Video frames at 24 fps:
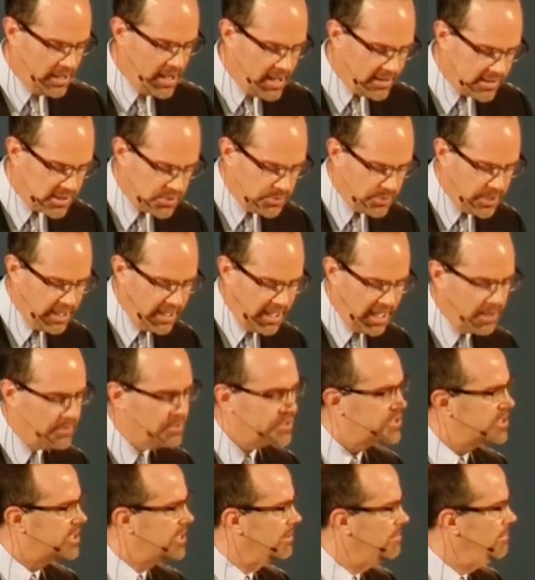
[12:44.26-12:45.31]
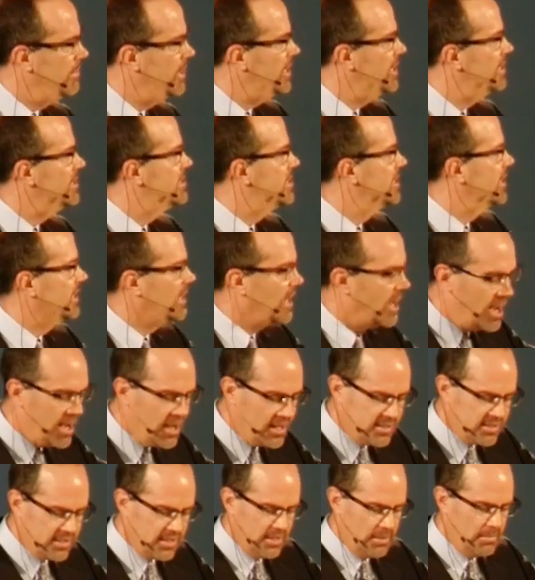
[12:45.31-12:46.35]
Next week, he was committed to
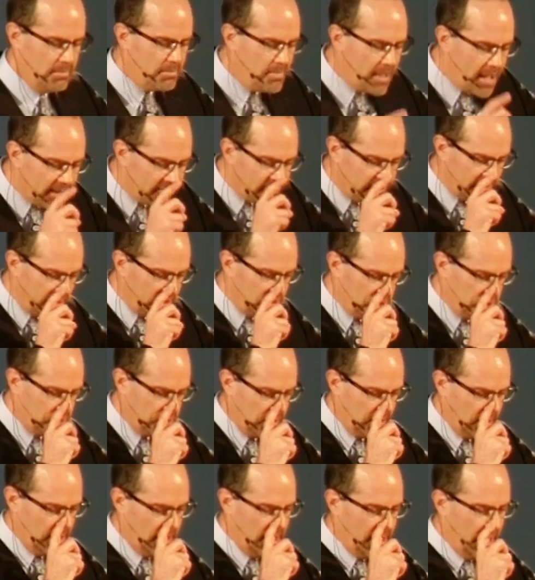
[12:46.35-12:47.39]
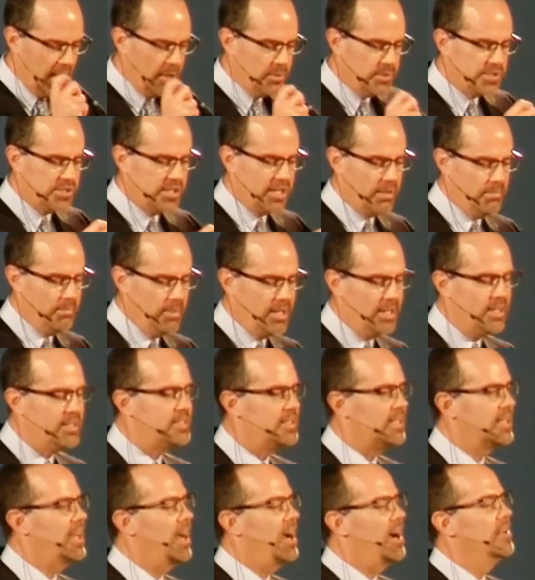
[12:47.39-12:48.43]
God's message. He was
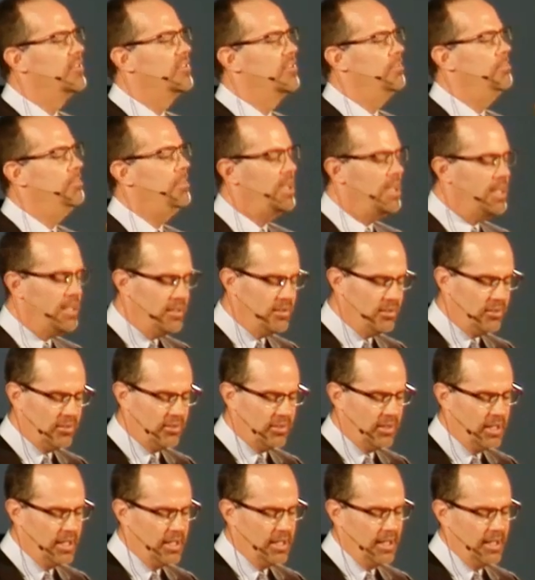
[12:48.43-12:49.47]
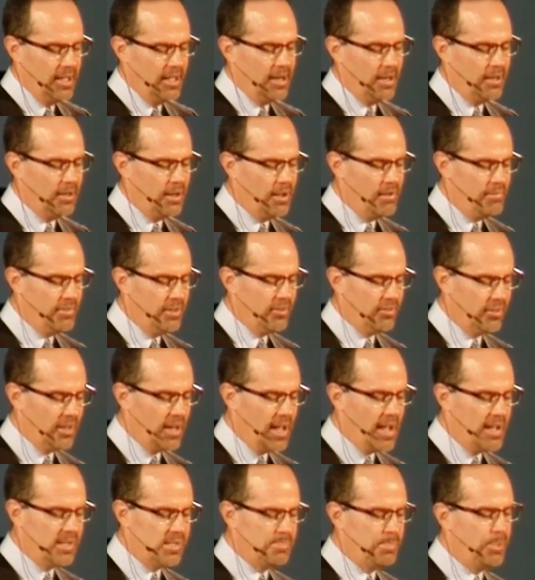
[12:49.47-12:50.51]
committed to God's means. And I love
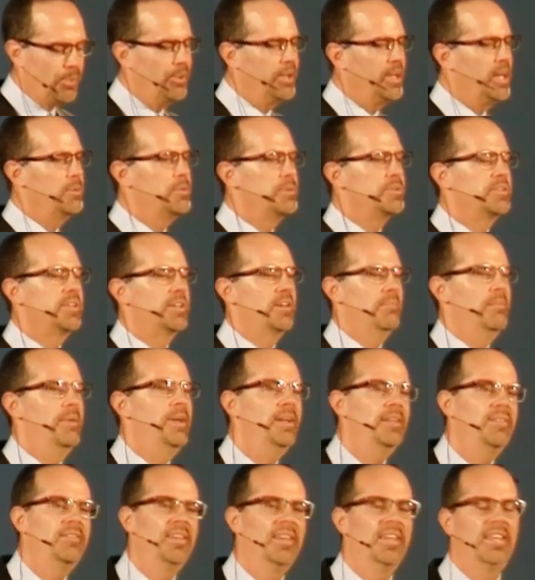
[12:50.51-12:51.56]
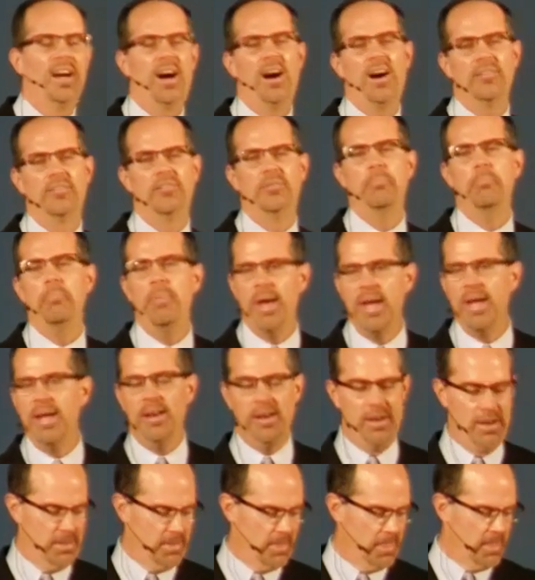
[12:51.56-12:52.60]
this last point. He was committed to God's
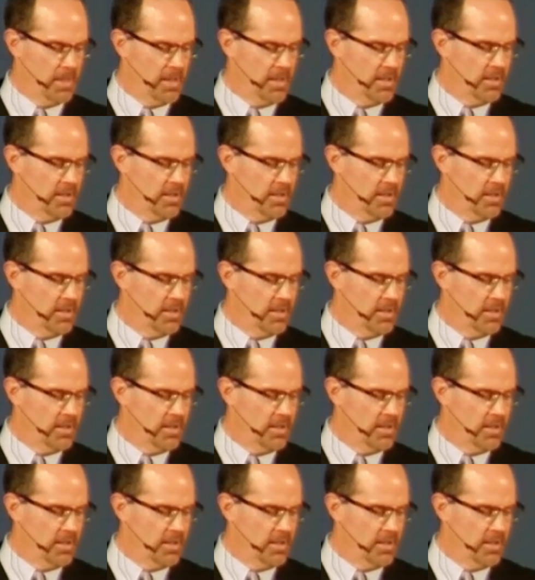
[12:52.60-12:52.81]
men.